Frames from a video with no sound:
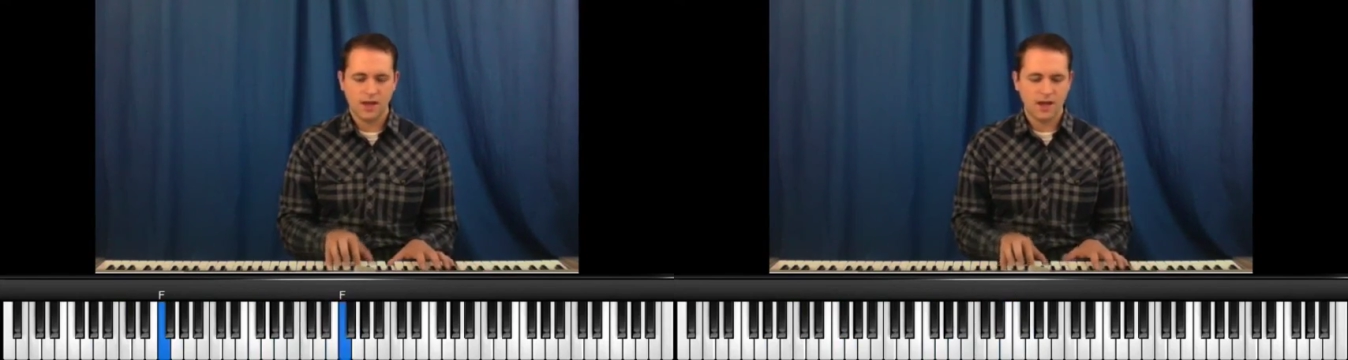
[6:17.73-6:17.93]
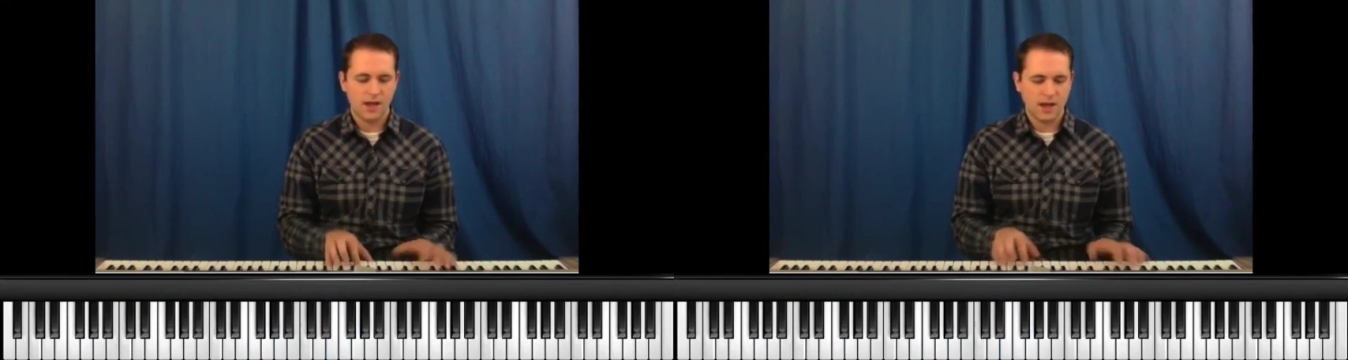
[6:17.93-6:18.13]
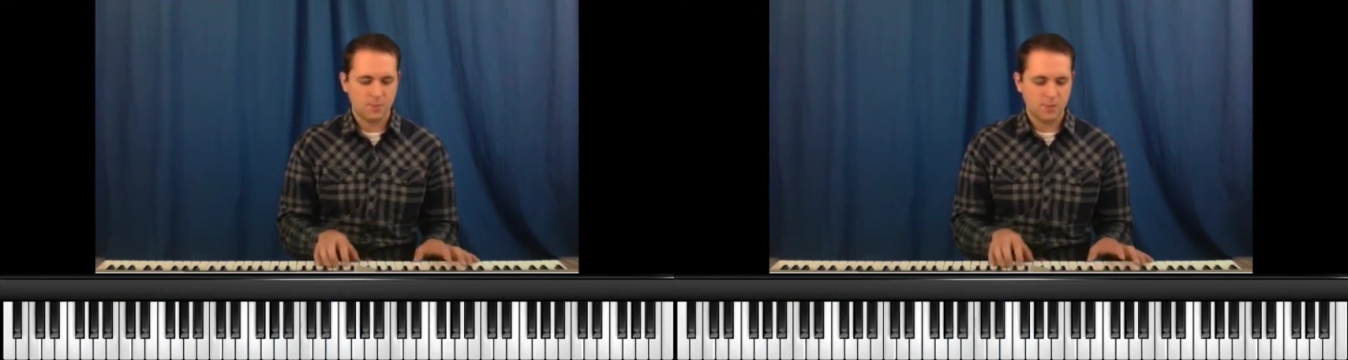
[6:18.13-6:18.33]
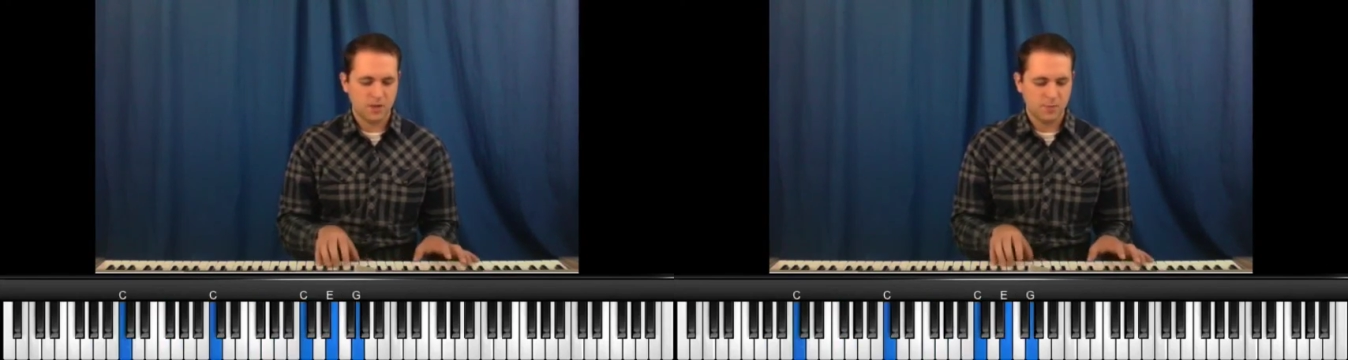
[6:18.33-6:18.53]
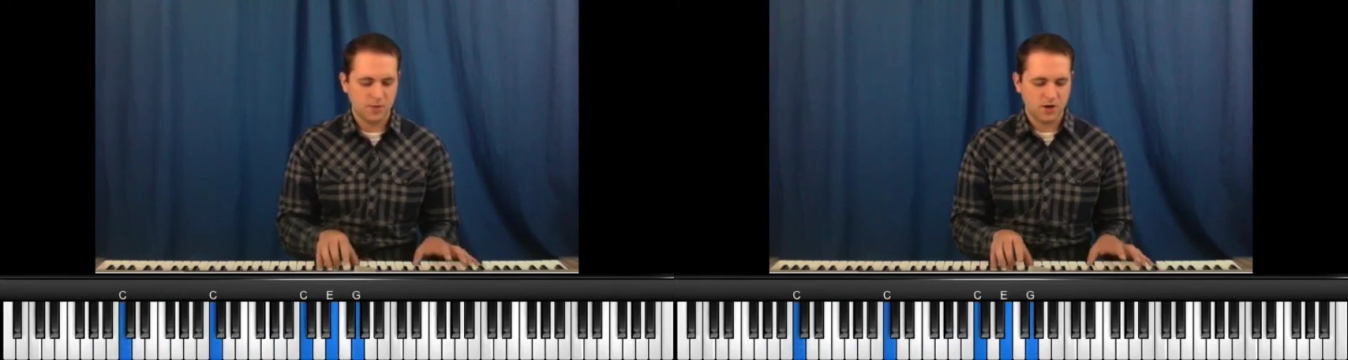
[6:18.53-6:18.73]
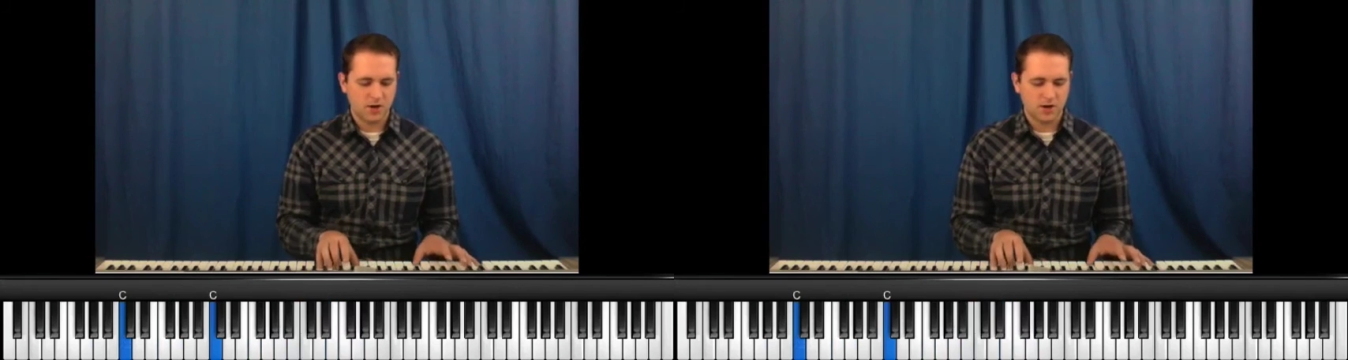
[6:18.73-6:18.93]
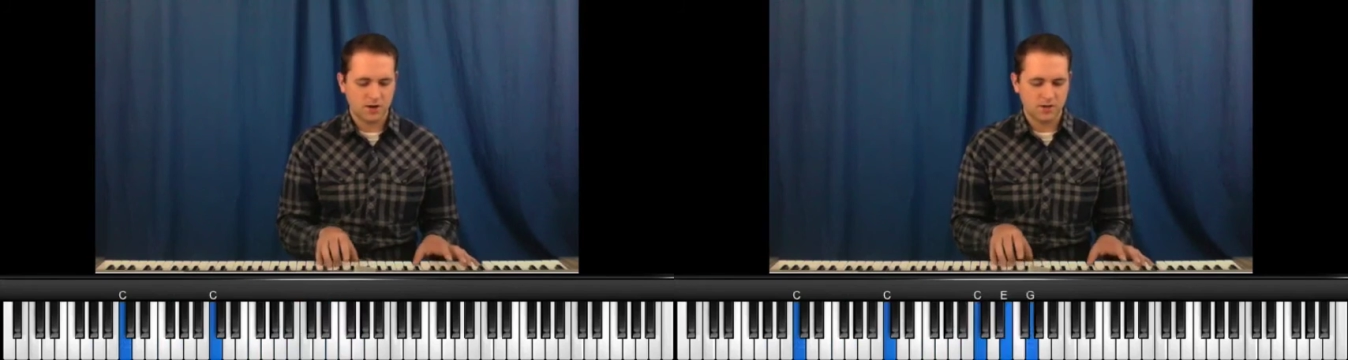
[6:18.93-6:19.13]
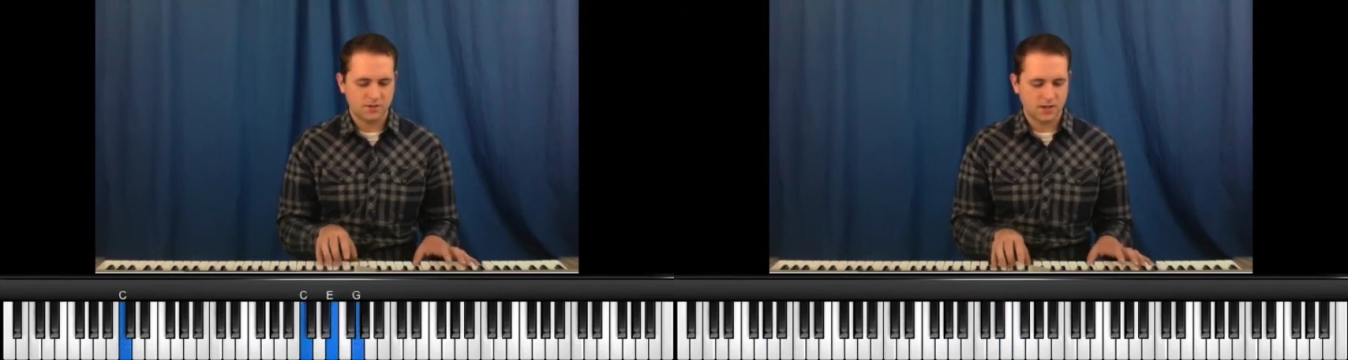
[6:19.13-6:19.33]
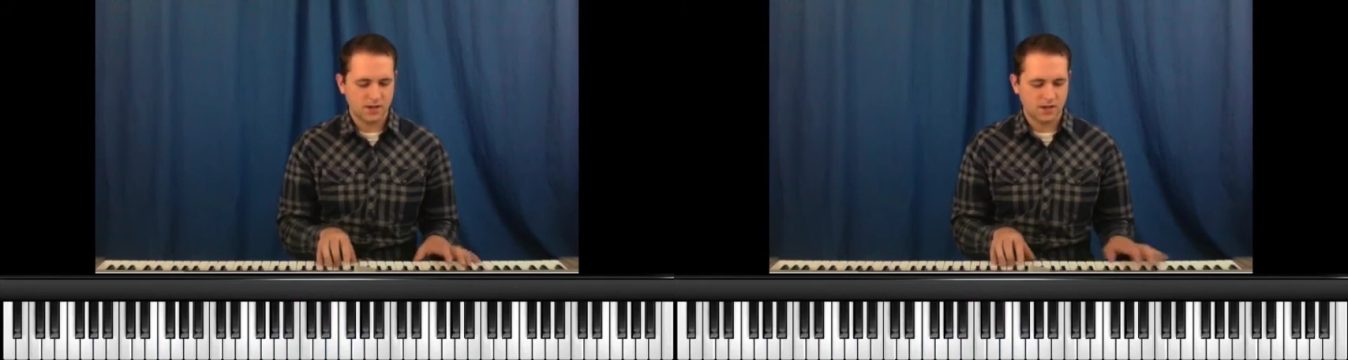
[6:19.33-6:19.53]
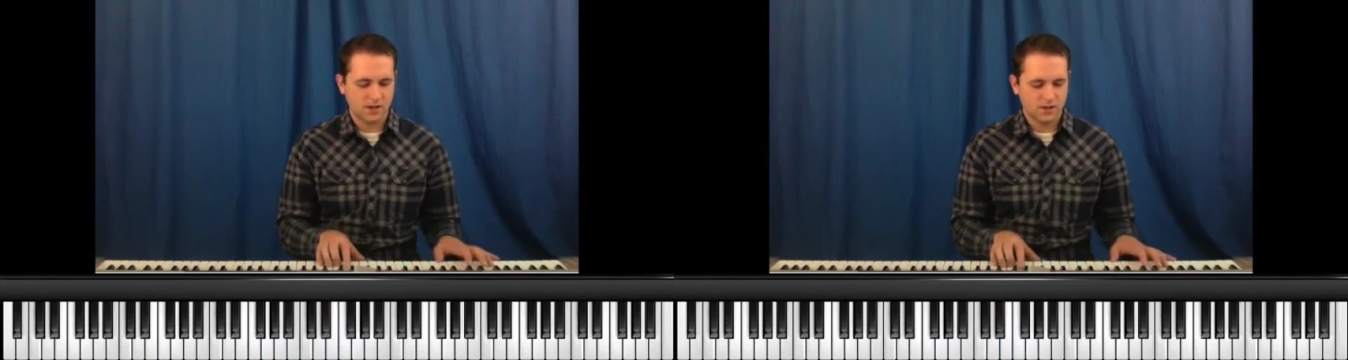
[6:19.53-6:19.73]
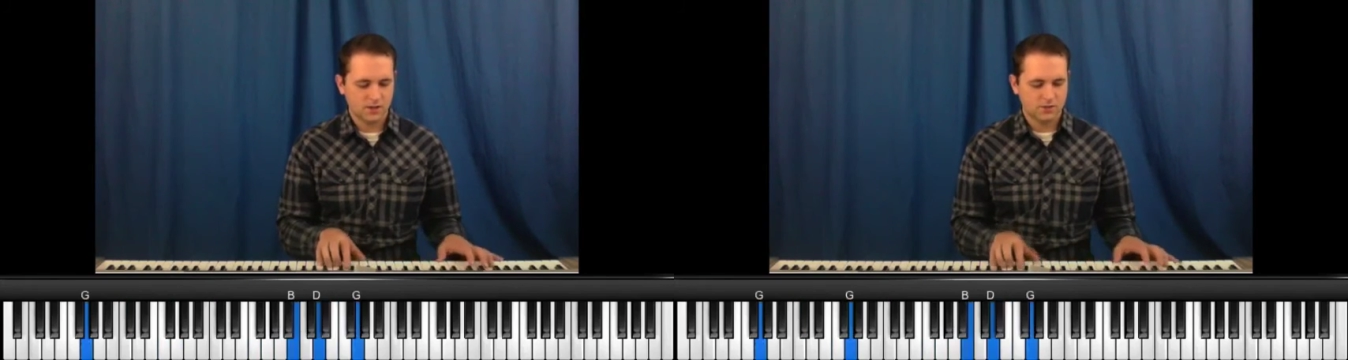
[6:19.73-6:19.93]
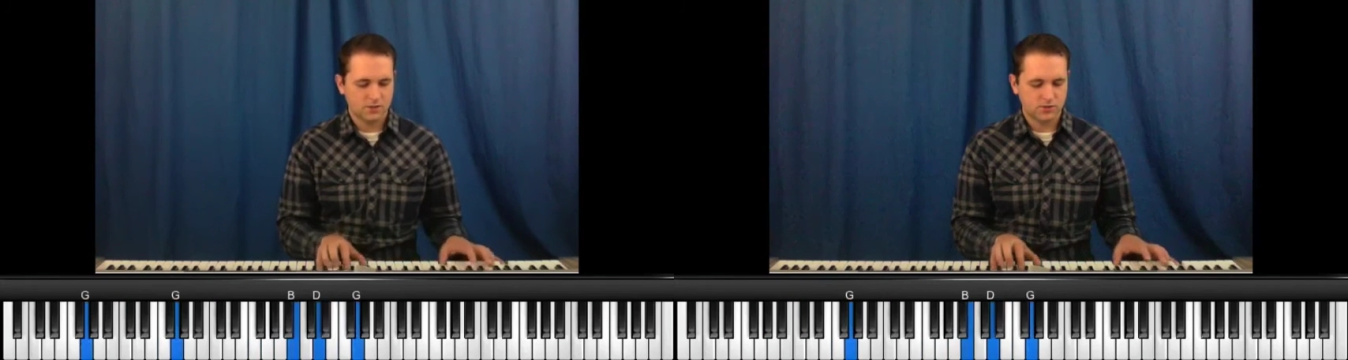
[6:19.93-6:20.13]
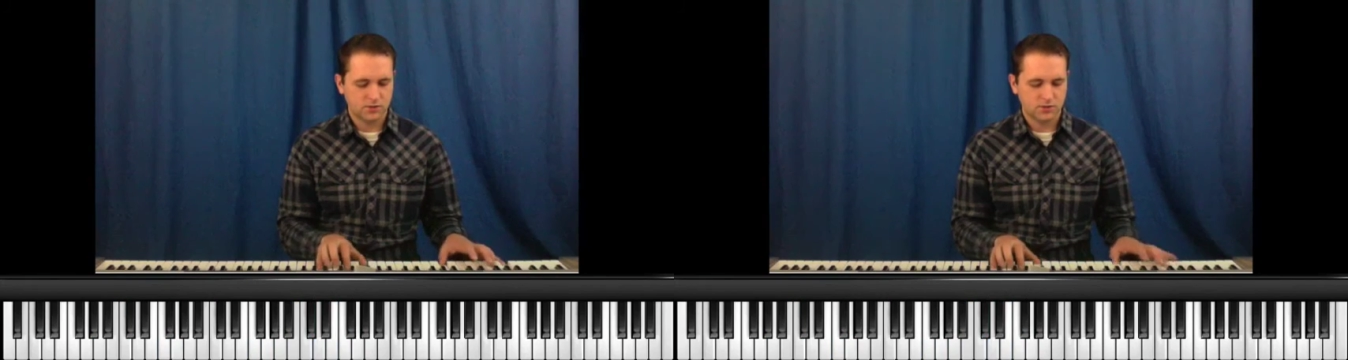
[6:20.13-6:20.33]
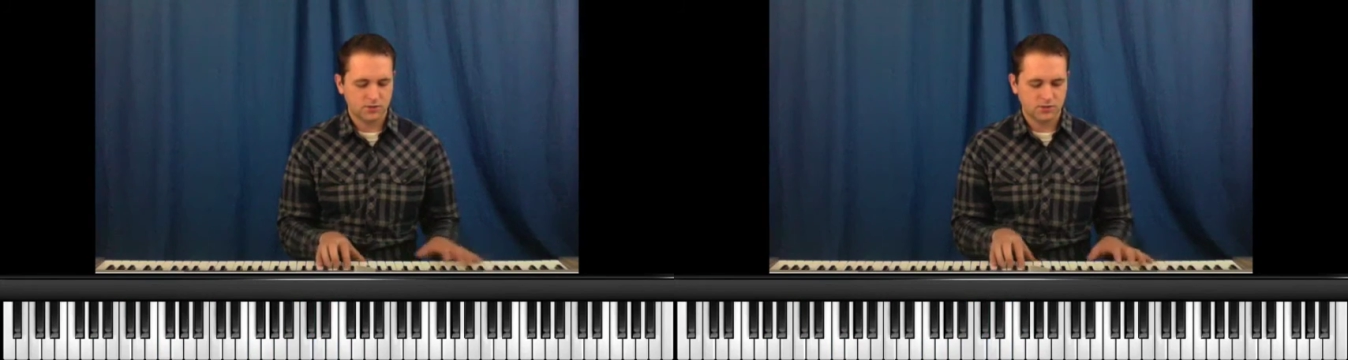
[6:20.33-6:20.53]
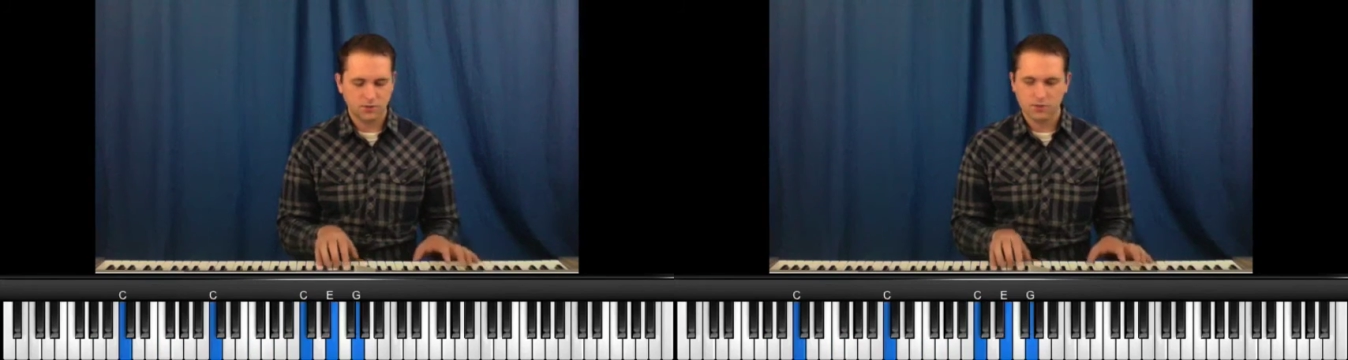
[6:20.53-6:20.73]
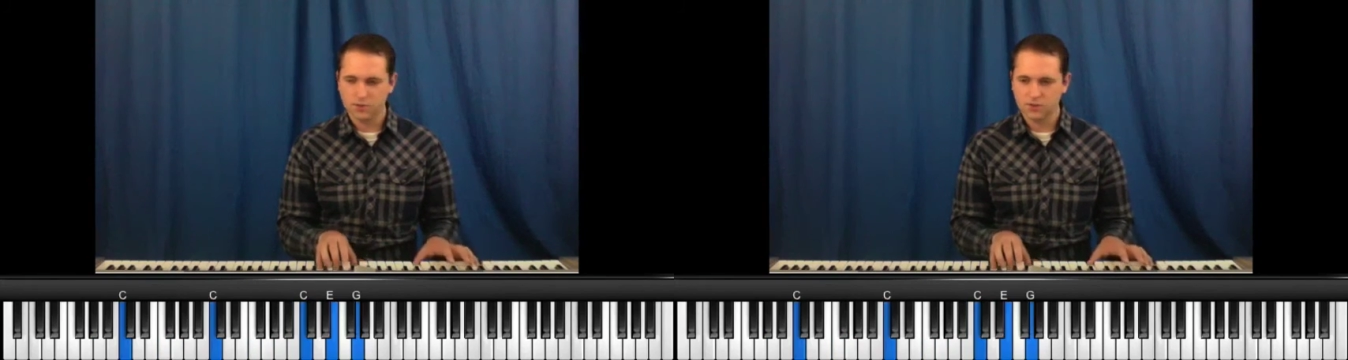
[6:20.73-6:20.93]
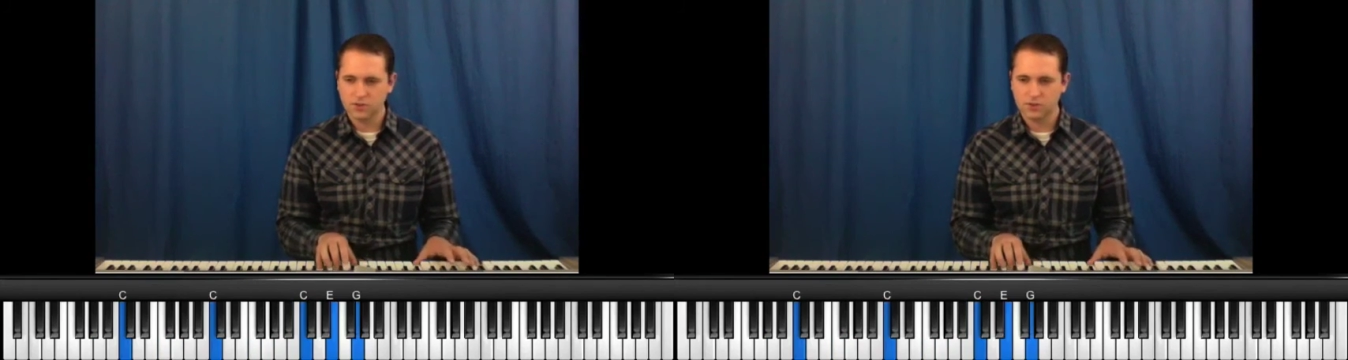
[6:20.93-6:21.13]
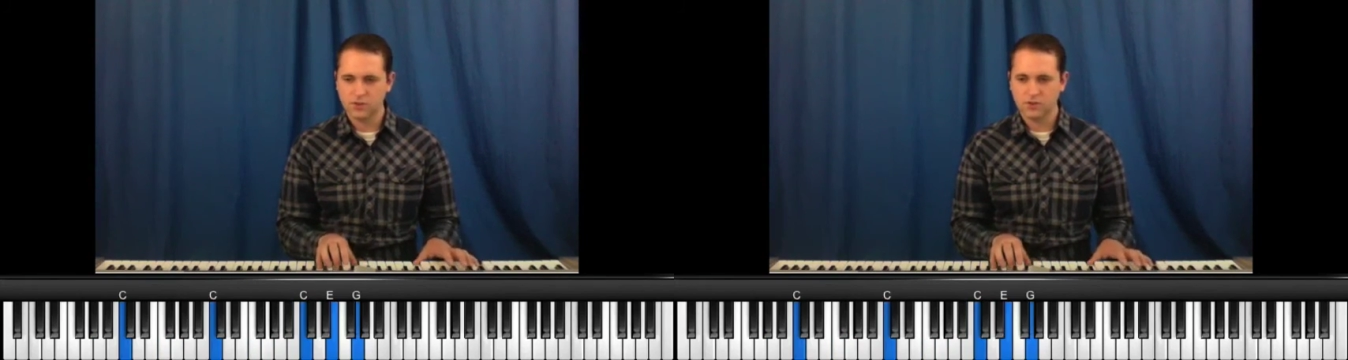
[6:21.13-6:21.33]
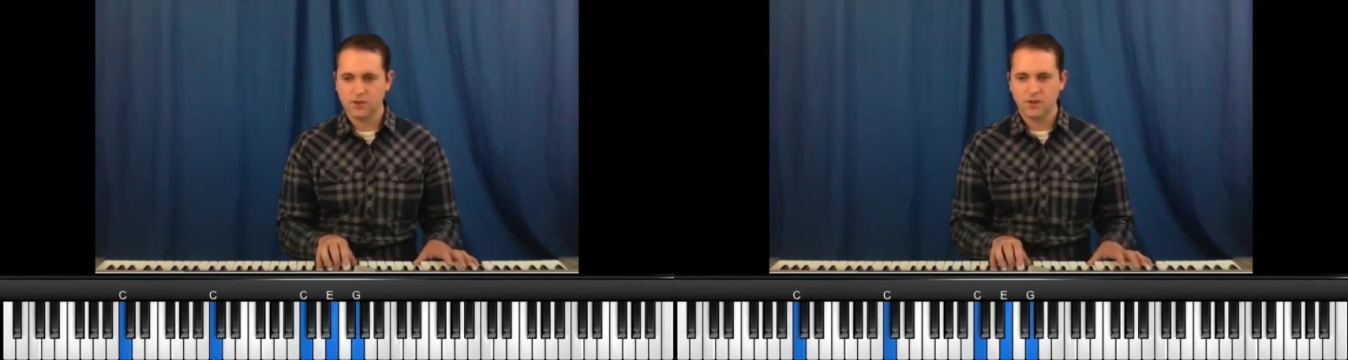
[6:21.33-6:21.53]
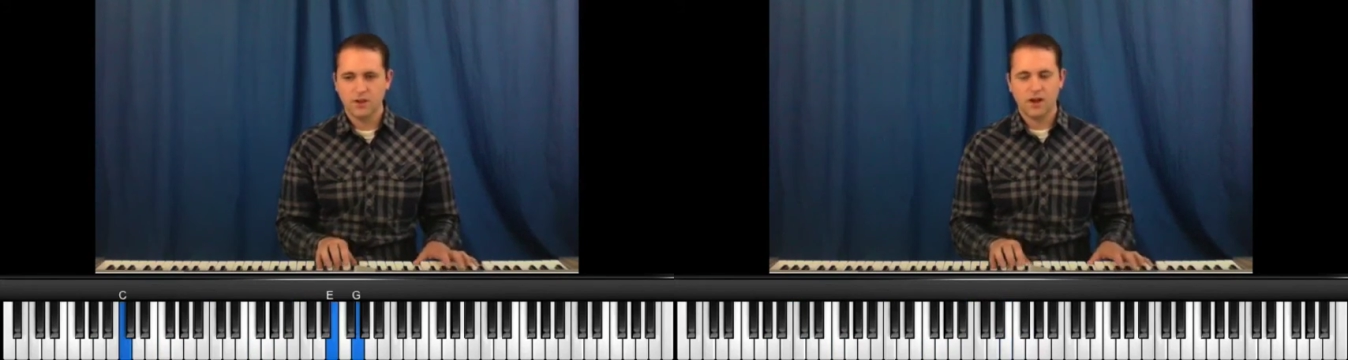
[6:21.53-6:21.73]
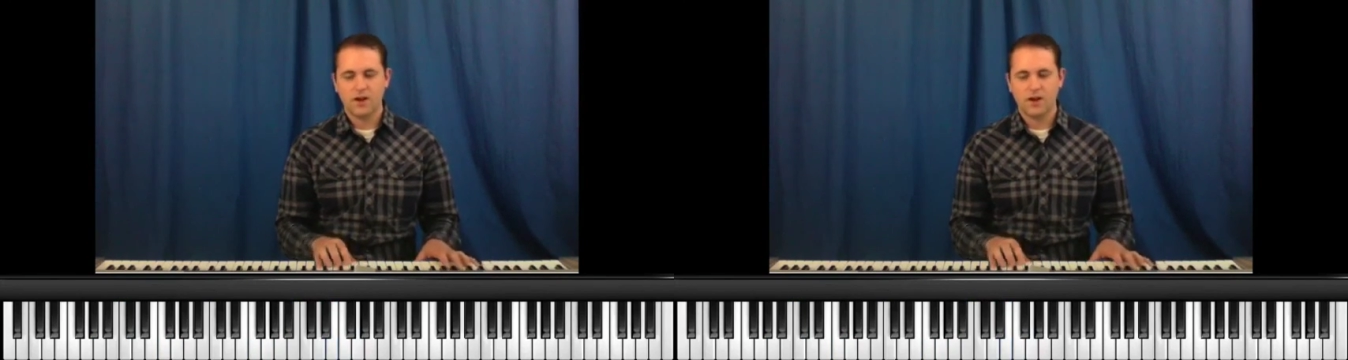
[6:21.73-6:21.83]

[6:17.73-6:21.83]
Happy birthday to you.